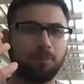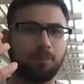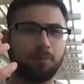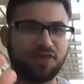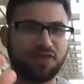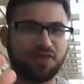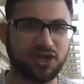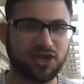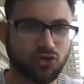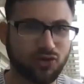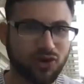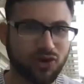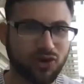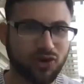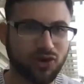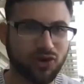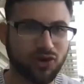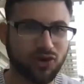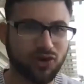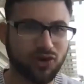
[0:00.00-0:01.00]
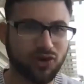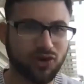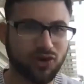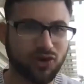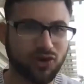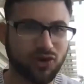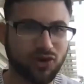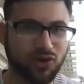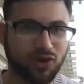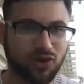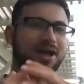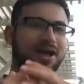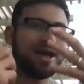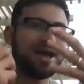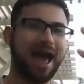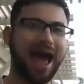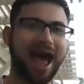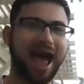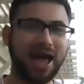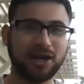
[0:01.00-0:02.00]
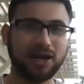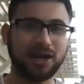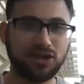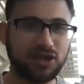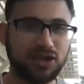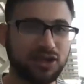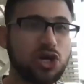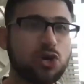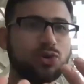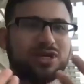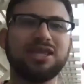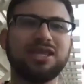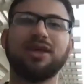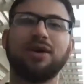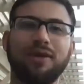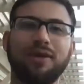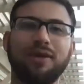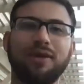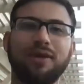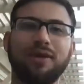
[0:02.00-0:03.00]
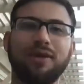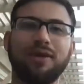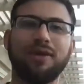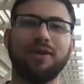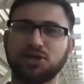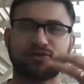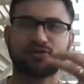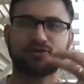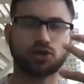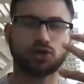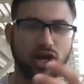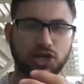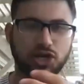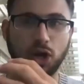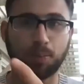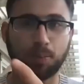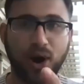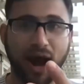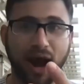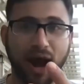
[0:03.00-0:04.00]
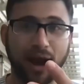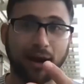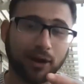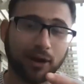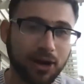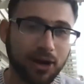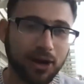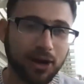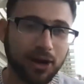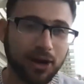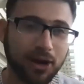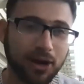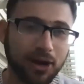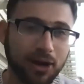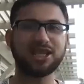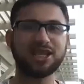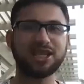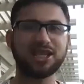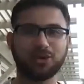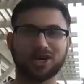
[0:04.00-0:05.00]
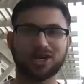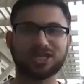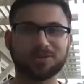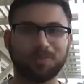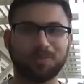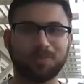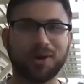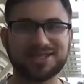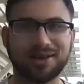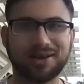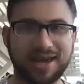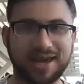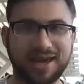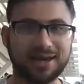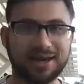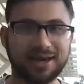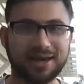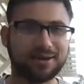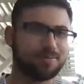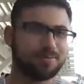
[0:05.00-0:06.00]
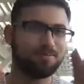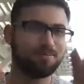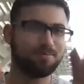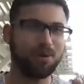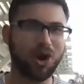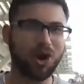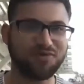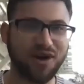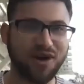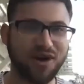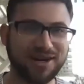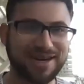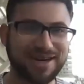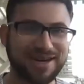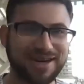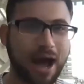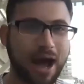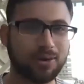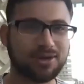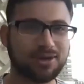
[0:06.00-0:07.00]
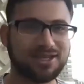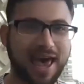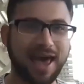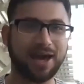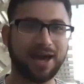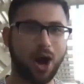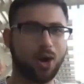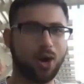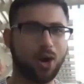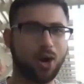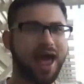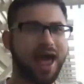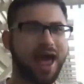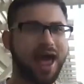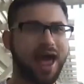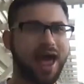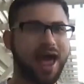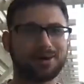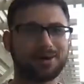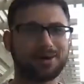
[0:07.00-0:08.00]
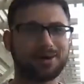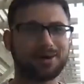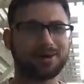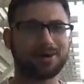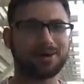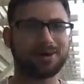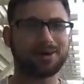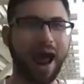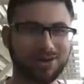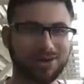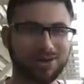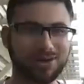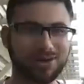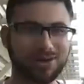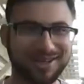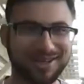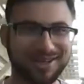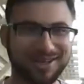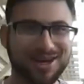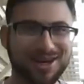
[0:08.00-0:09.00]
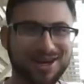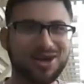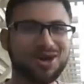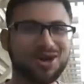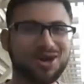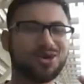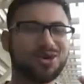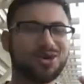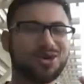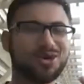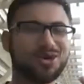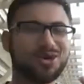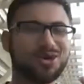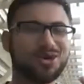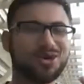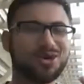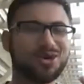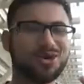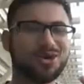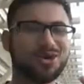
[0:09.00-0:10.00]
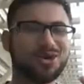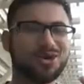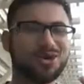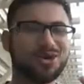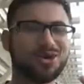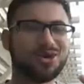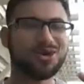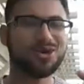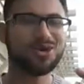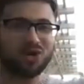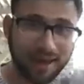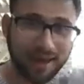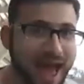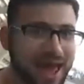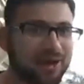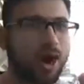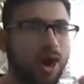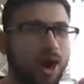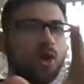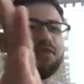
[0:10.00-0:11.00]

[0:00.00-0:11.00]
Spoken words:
with this traditional garb and using the language of traditional prayer. We need to explicitly put our foot down, say, okay, we're out. We're starting our